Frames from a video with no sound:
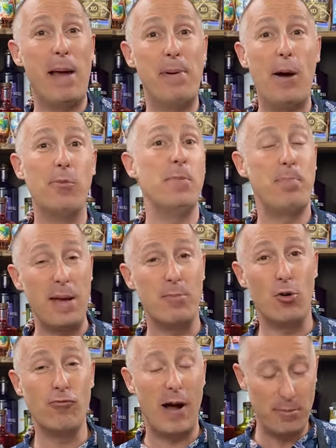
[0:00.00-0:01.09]
pep it up with a bit
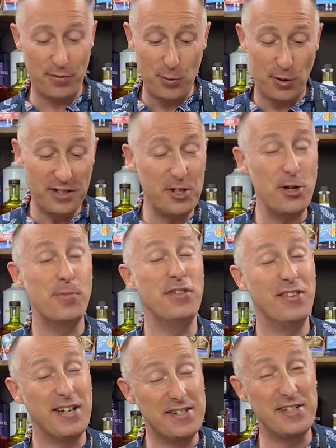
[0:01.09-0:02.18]
more rum if you wanted to,
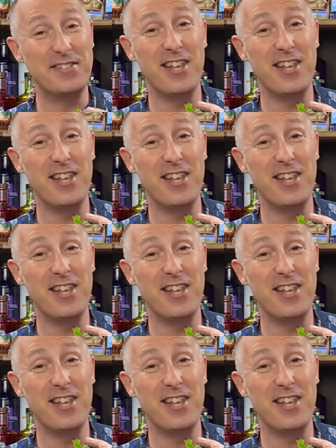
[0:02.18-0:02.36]
but this is